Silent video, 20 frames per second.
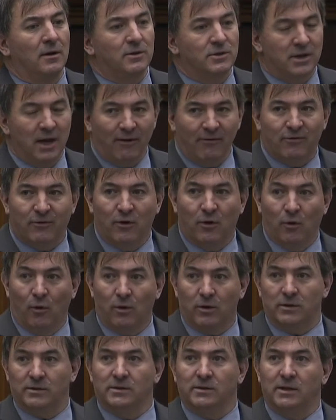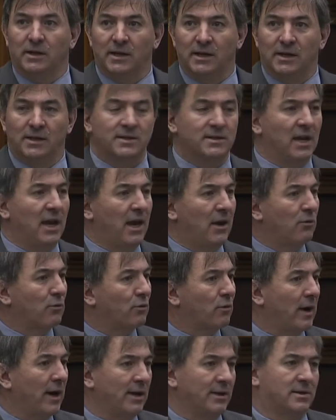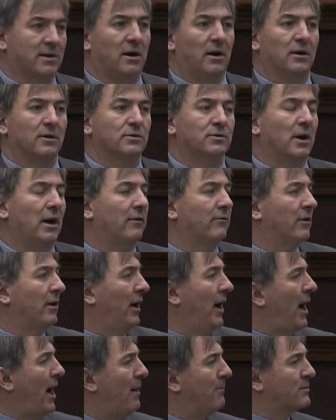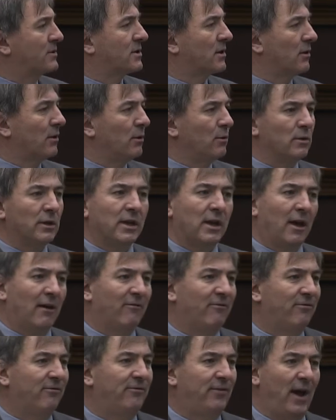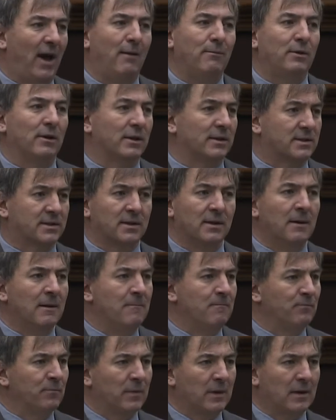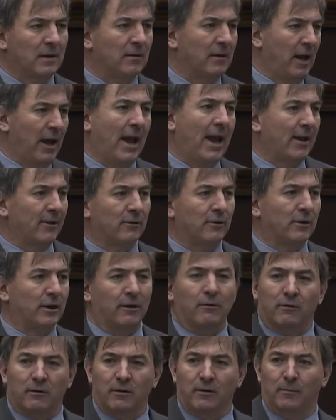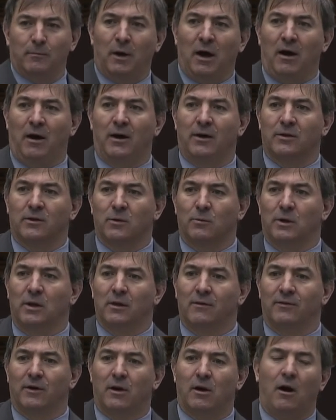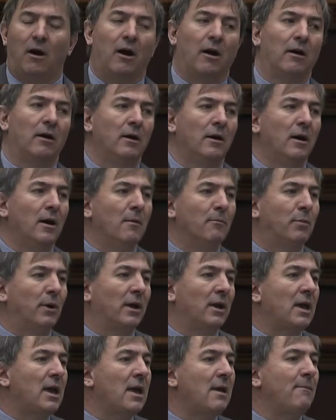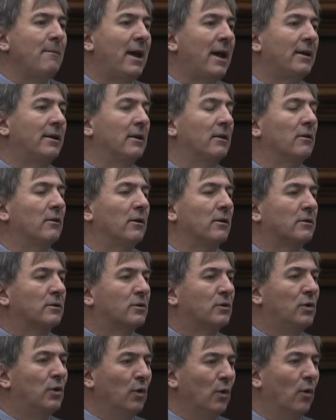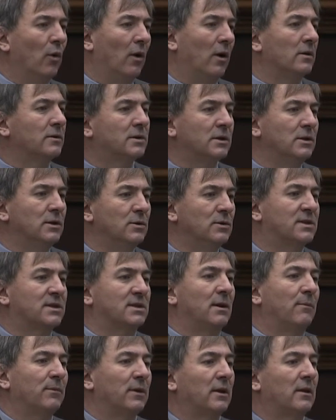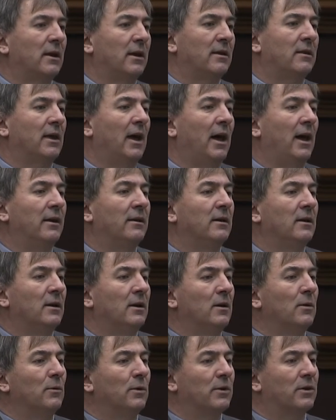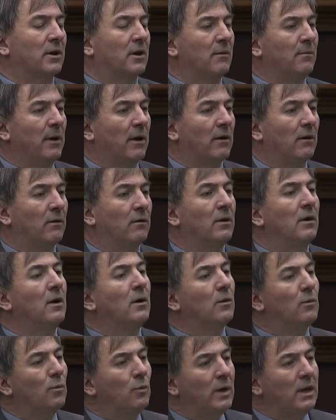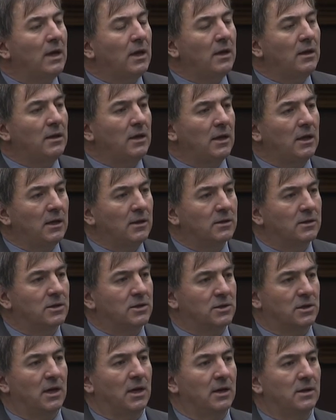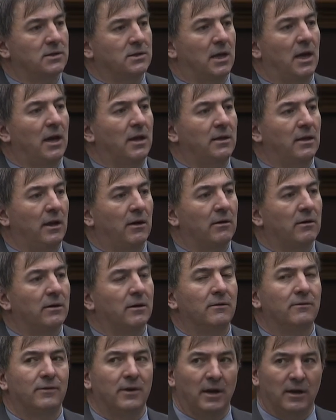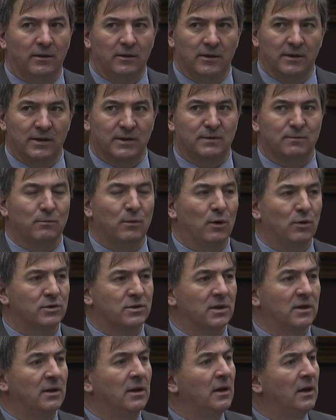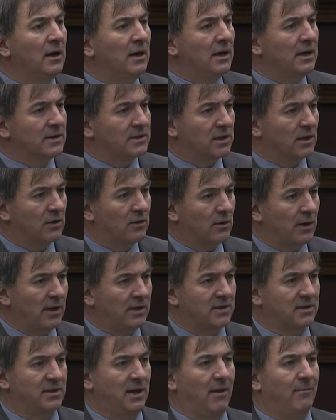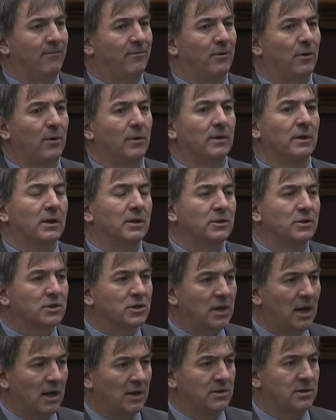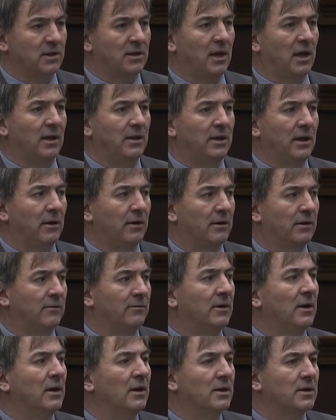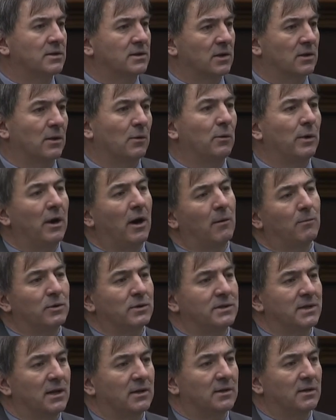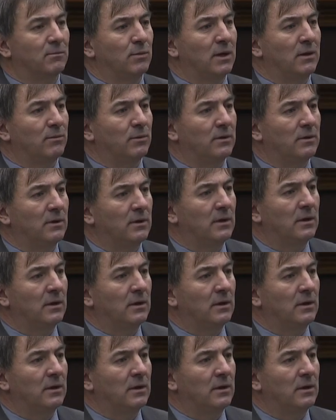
Jeff Gordon is a race car driver, absolutely a fabulous handler behind the wheel of a car, but he made it look cool to do something like that with a Camaro. We need to change that narrative, and this motion is a great step forward in changing that narrative so that we are protecting people.